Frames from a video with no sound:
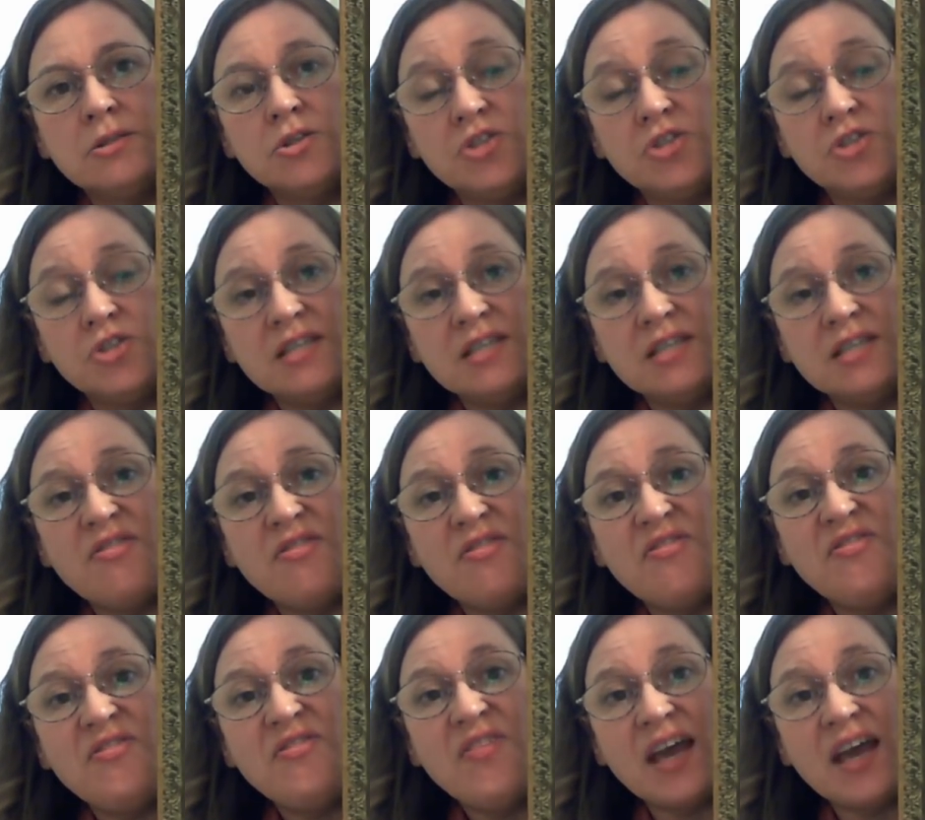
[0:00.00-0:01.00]
So she is
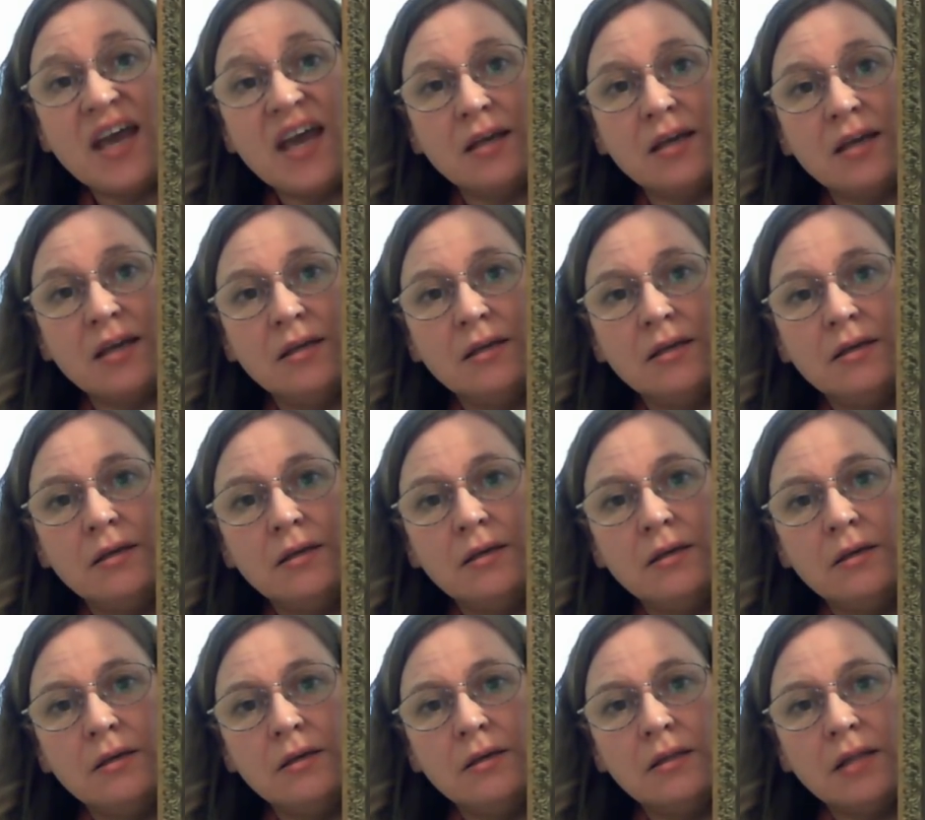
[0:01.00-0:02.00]
thick,
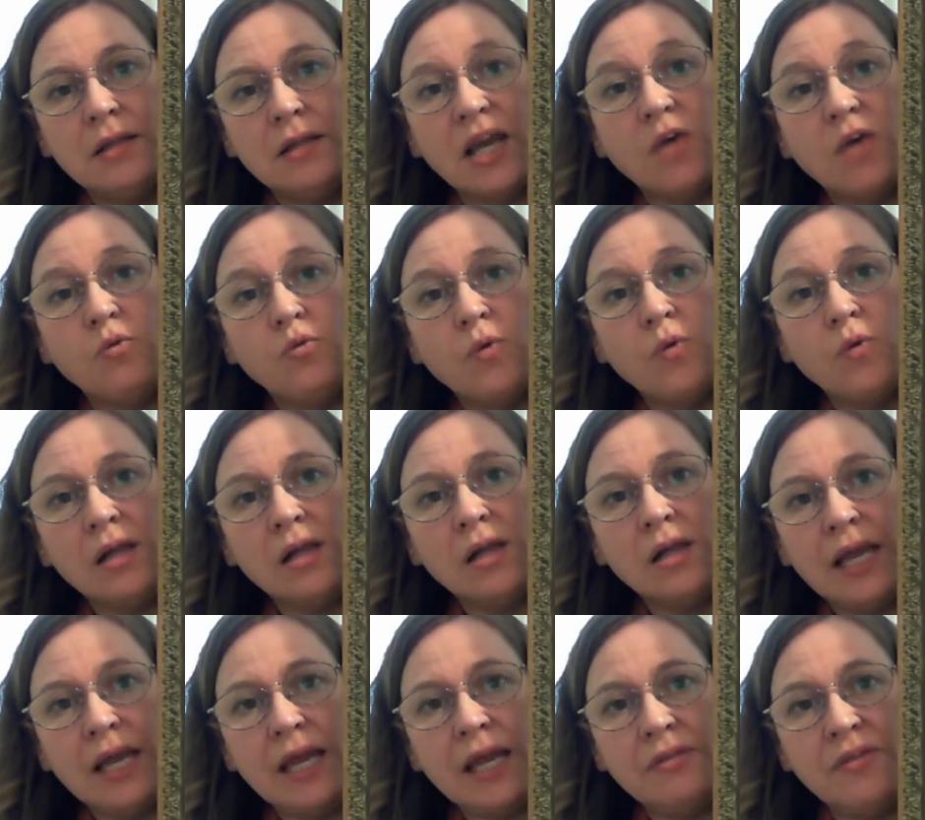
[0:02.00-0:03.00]
like
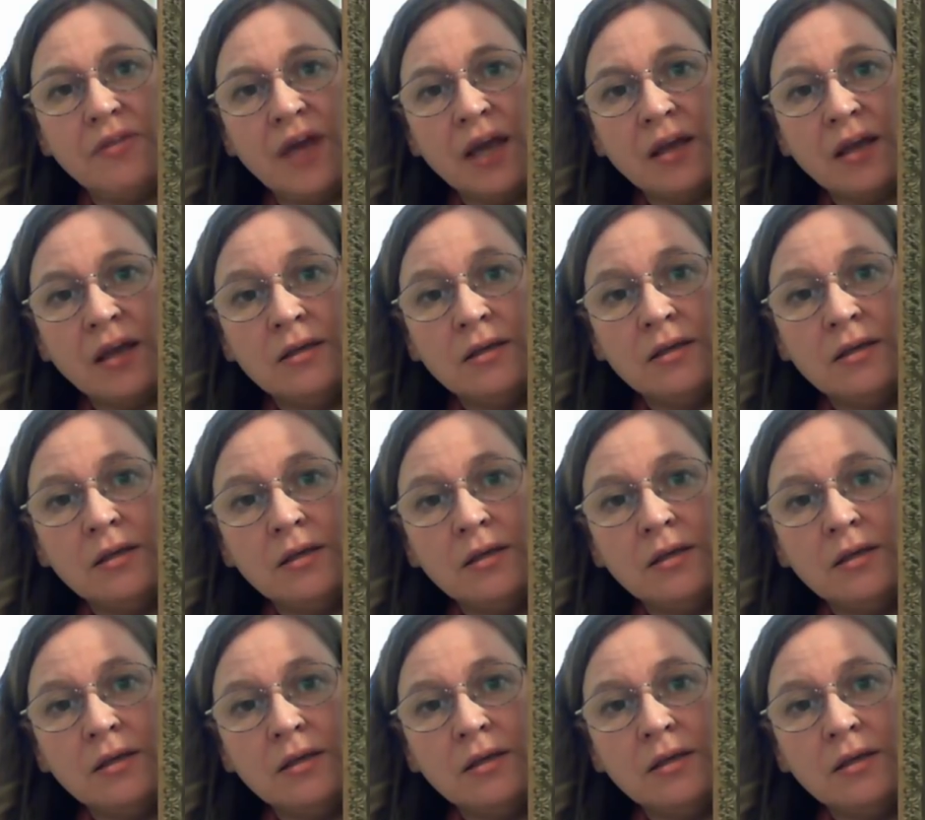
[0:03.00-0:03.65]
rug-like thick.